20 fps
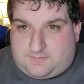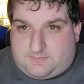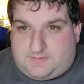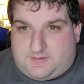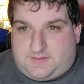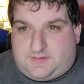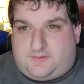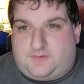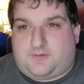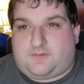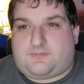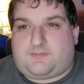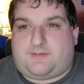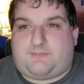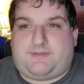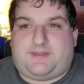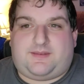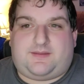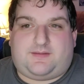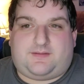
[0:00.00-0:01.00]

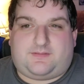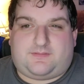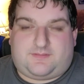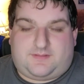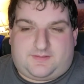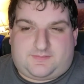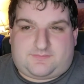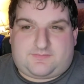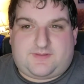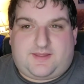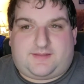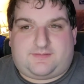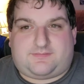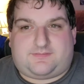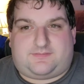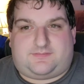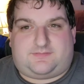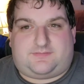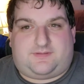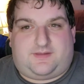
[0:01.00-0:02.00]
it's not
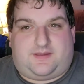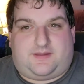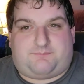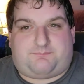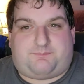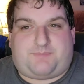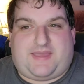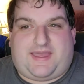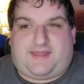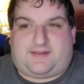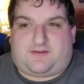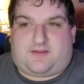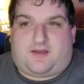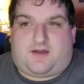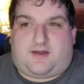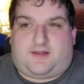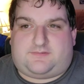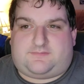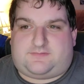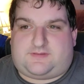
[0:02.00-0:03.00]
a bad
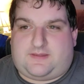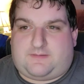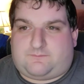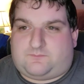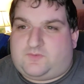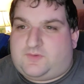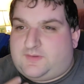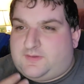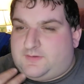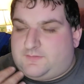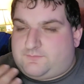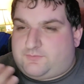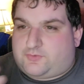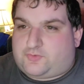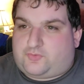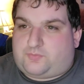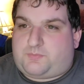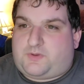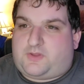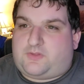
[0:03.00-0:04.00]
concept.
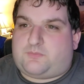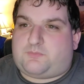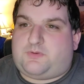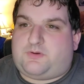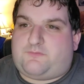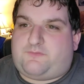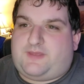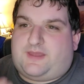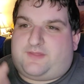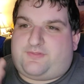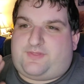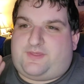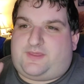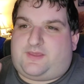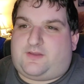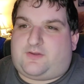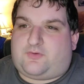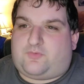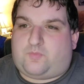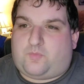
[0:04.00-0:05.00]
For a smaller movie, I
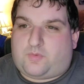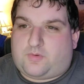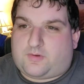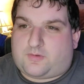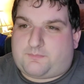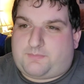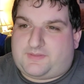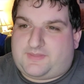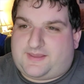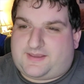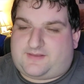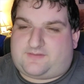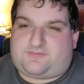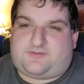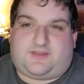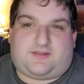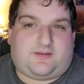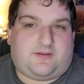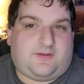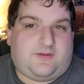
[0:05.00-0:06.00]
think it could work, but like I
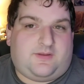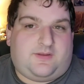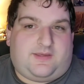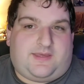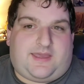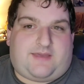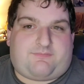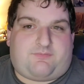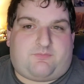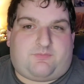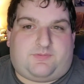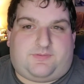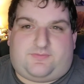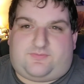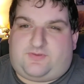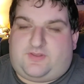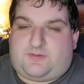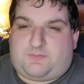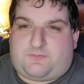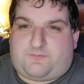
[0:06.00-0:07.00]
said, haven't really
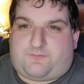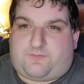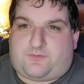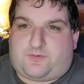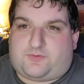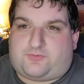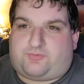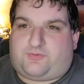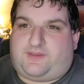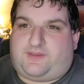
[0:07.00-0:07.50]
seen it before,